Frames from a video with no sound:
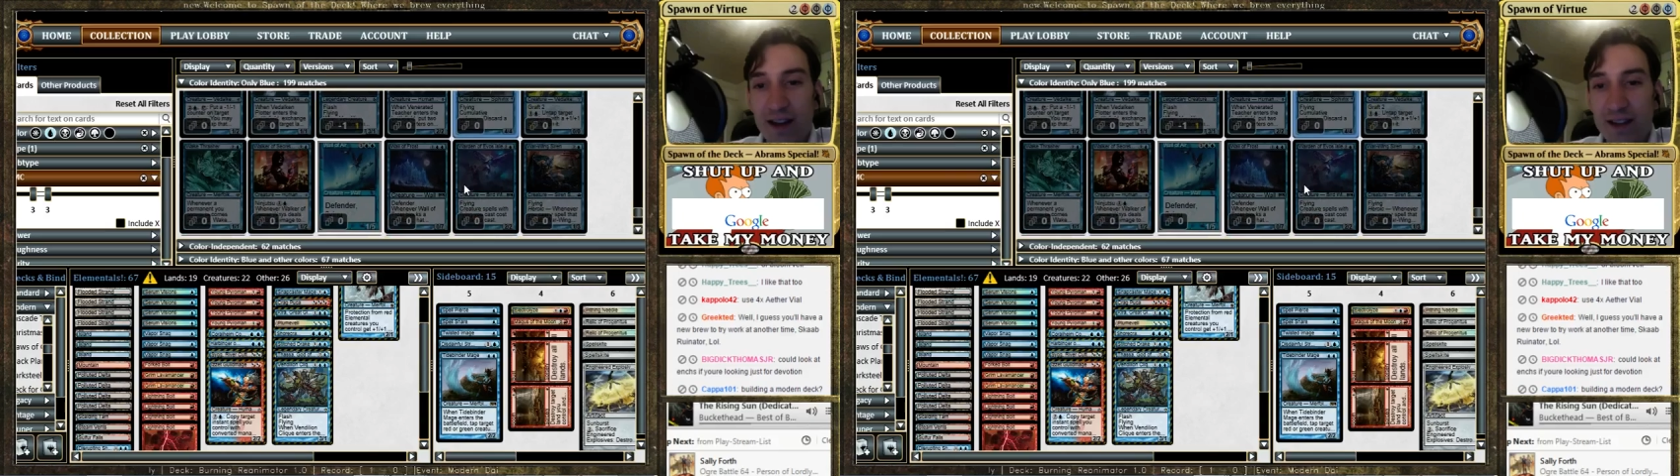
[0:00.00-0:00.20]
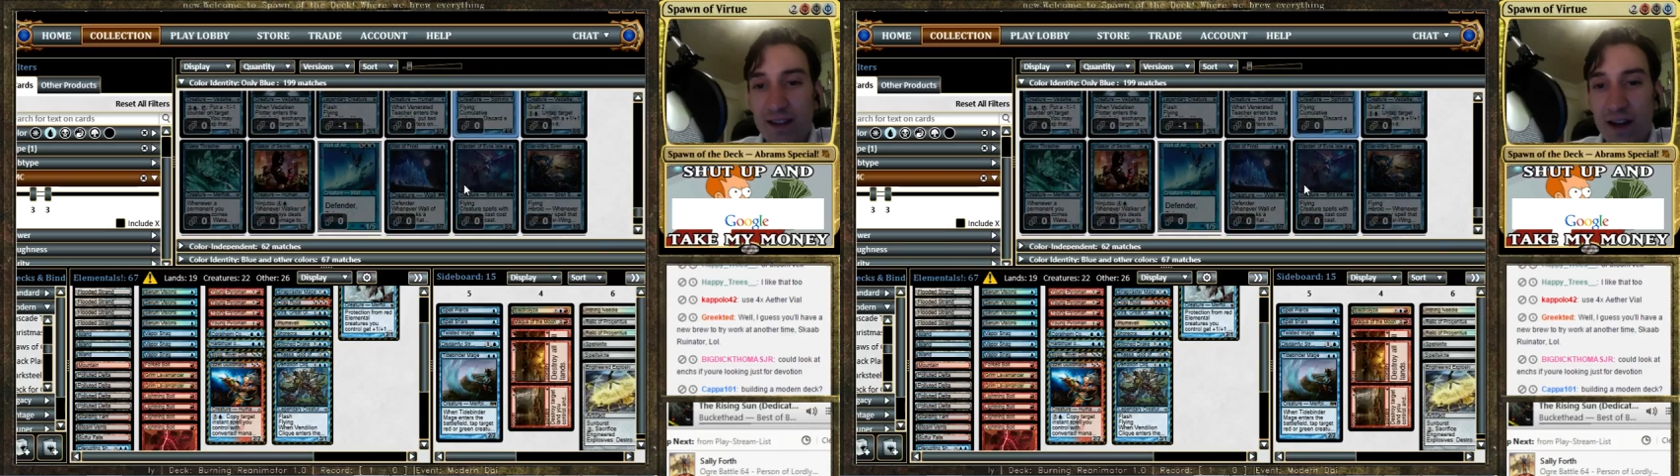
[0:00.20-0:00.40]

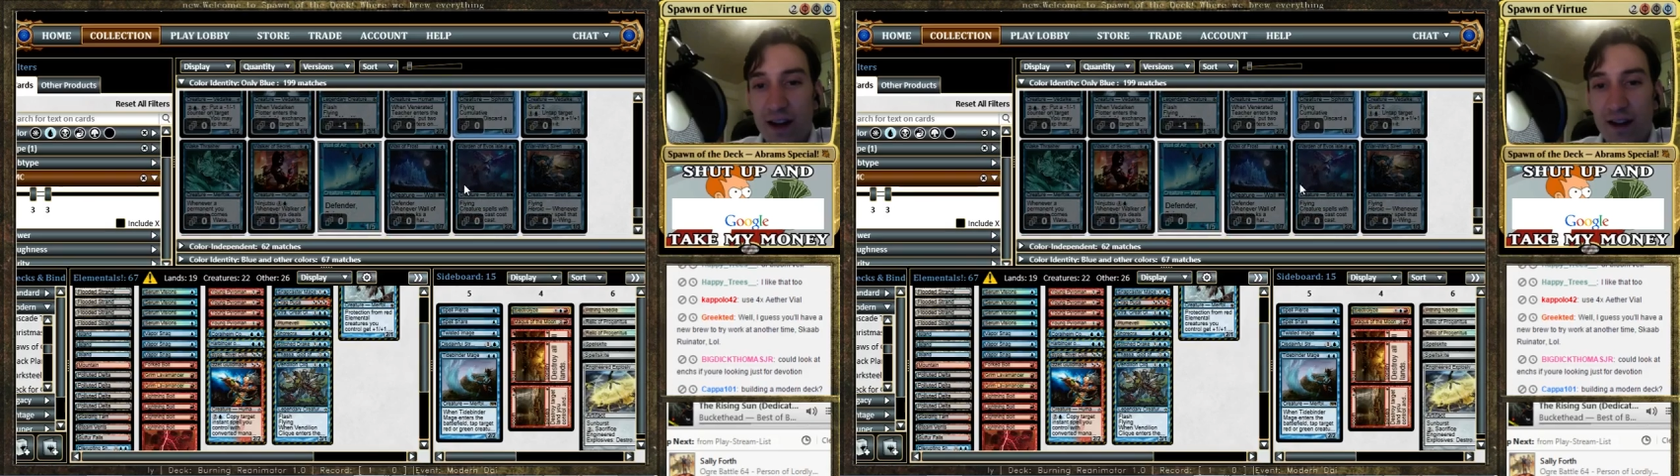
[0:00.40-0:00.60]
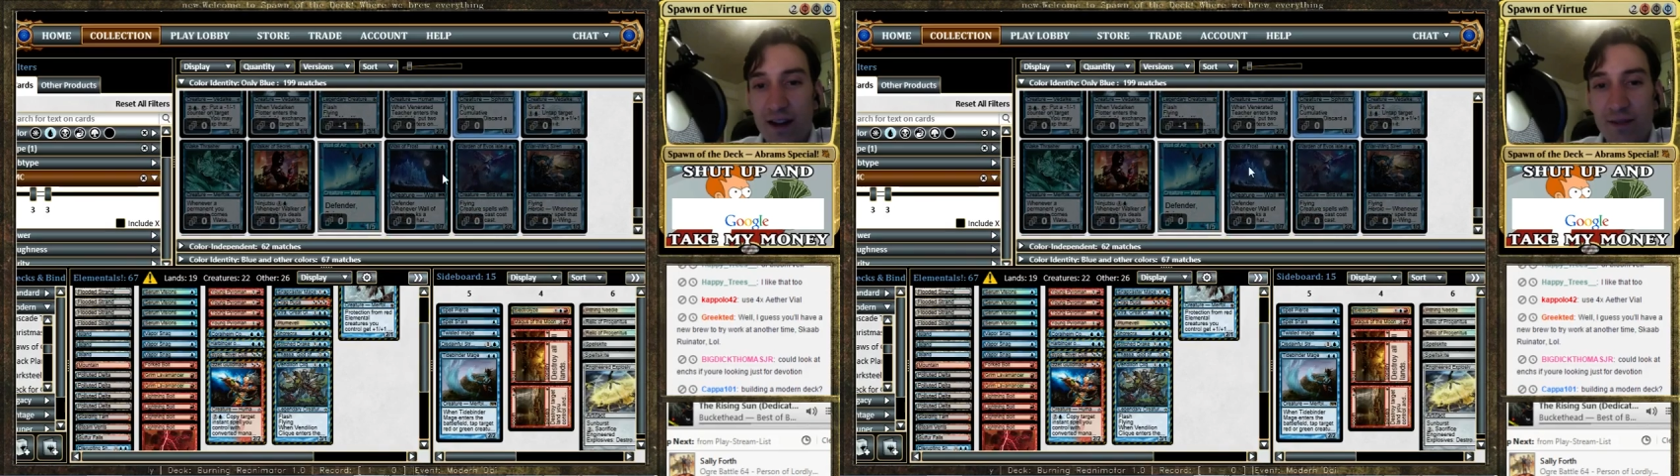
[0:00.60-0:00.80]
is
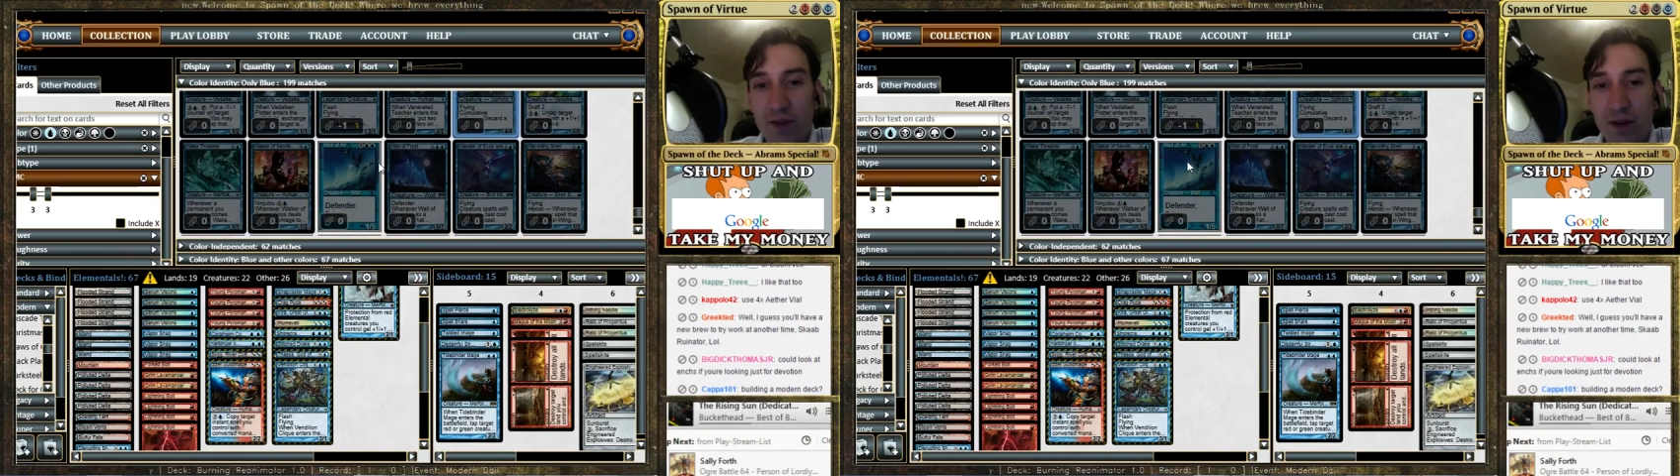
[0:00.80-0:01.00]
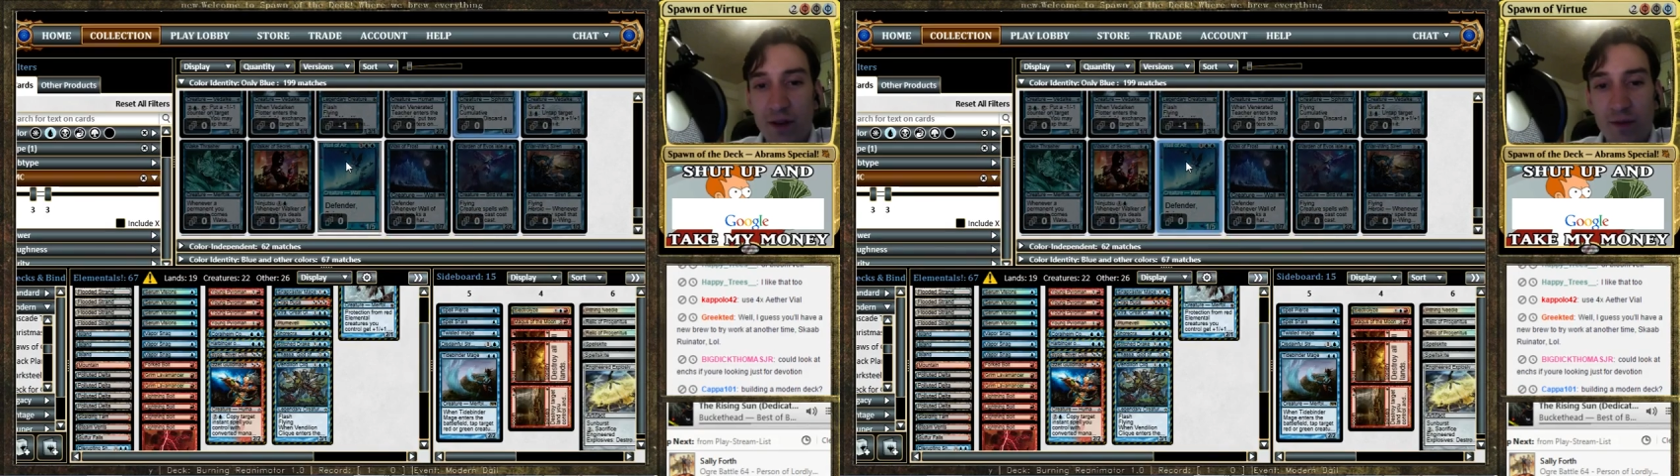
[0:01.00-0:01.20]
not
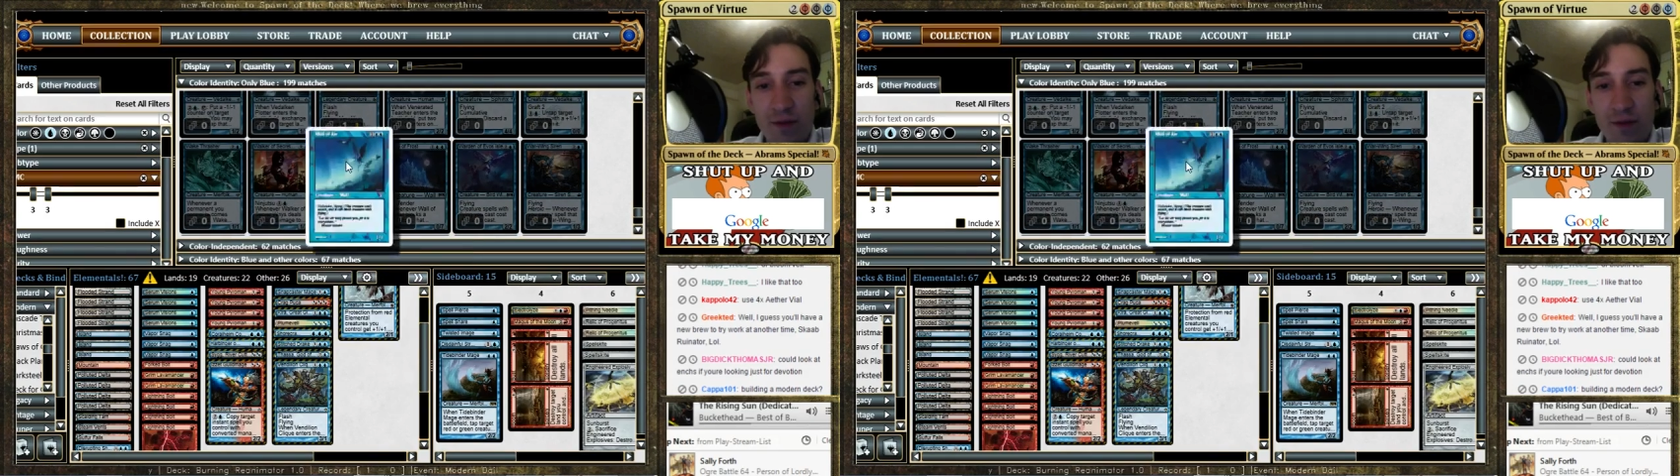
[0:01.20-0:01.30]
playable.